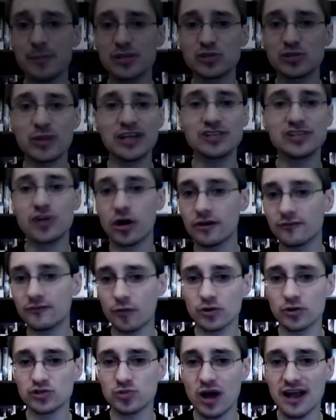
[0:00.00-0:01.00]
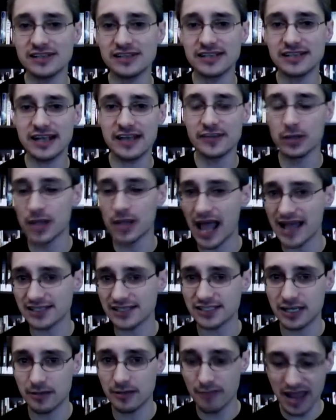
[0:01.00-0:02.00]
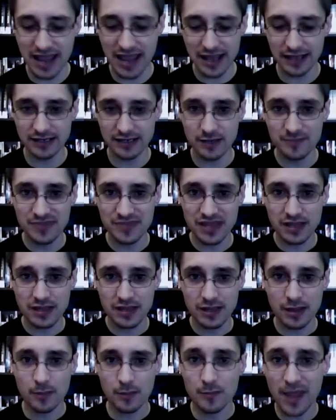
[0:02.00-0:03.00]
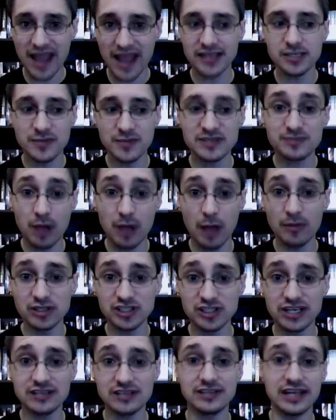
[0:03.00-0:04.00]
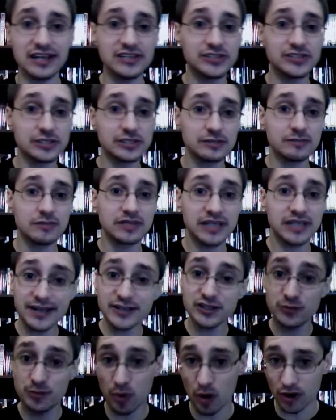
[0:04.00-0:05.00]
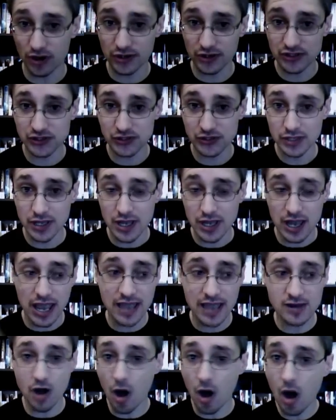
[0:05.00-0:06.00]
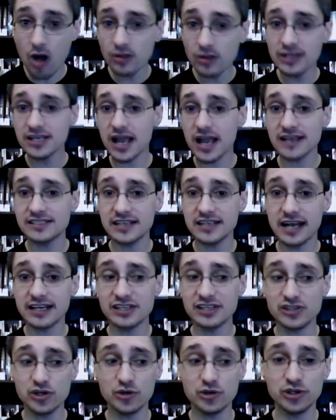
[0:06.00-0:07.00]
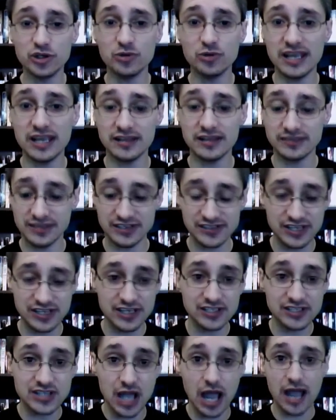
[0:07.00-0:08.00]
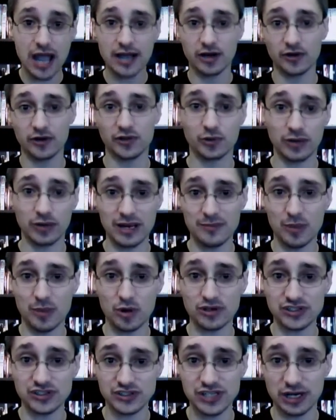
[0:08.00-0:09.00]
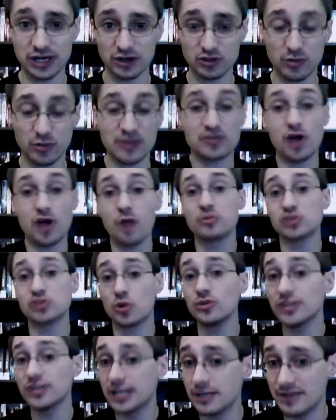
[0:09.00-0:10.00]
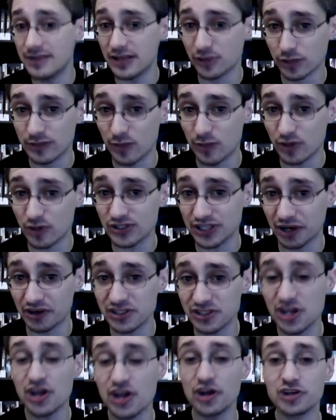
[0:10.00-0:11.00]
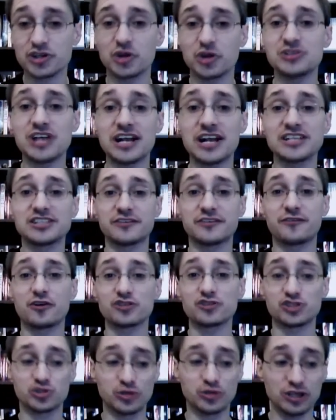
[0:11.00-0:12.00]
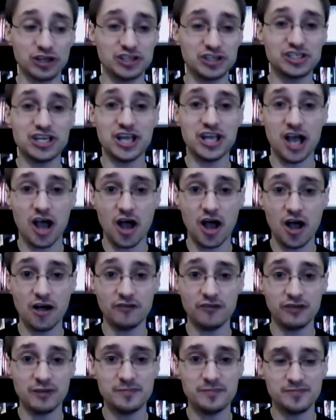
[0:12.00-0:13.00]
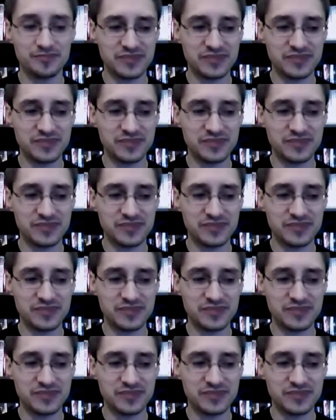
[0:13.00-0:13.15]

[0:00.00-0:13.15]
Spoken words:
between Dark Force Rising and The Last Command, Bantam is publishing these kids' books. And all in 1992, you get this entire three-book series. What we thought was only going to be a three-book series turns out it's the first trilogy of